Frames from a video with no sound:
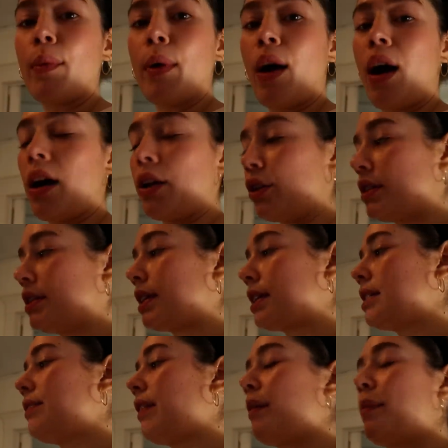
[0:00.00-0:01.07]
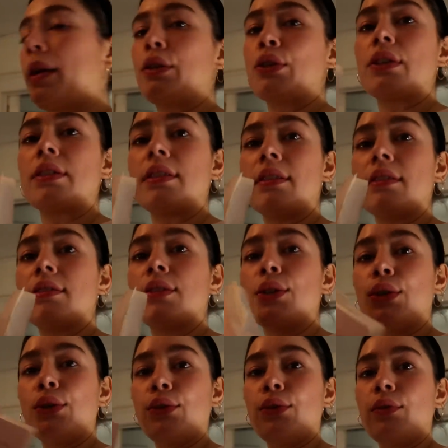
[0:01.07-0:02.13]
I'm about 165 pages
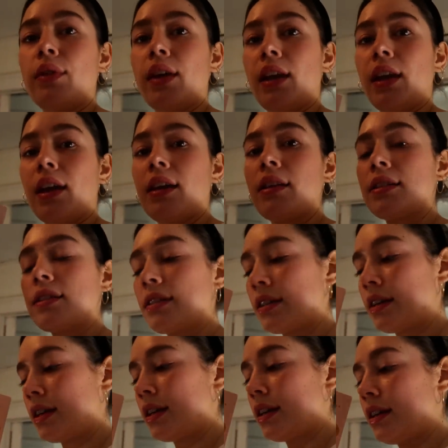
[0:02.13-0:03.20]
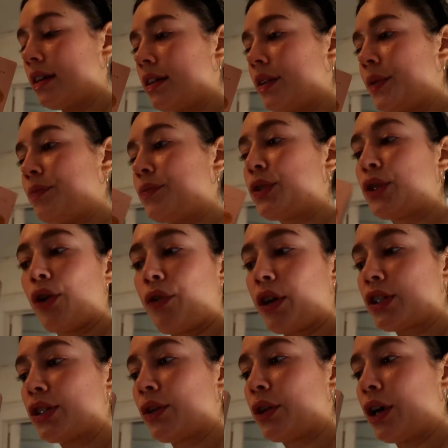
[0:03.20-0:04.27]
into The Idiot so
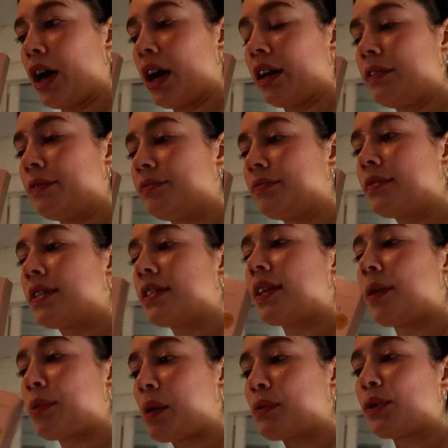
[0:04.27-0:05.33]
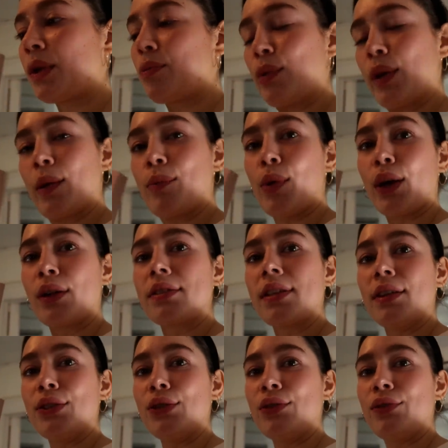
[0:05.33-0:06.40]
far so good. Sometimes when I'm reading books,
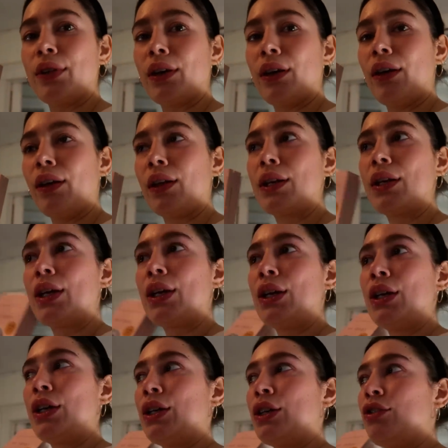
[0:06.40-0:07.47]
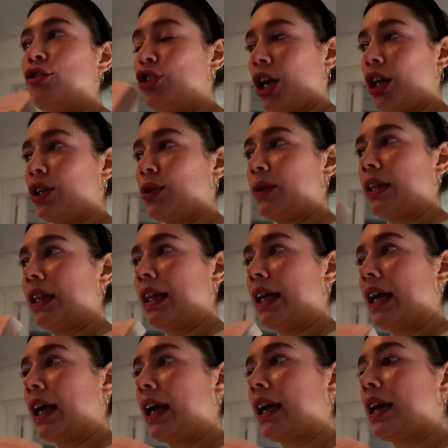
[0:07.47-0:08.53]
I do feel
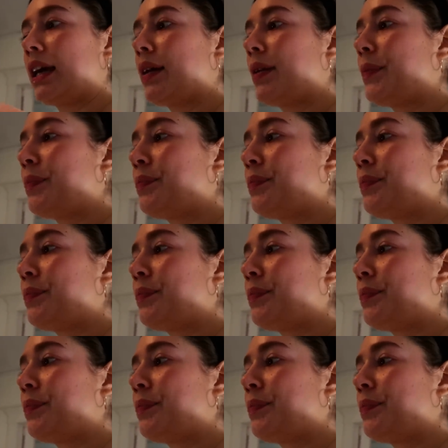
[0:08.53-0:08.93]
genuinely,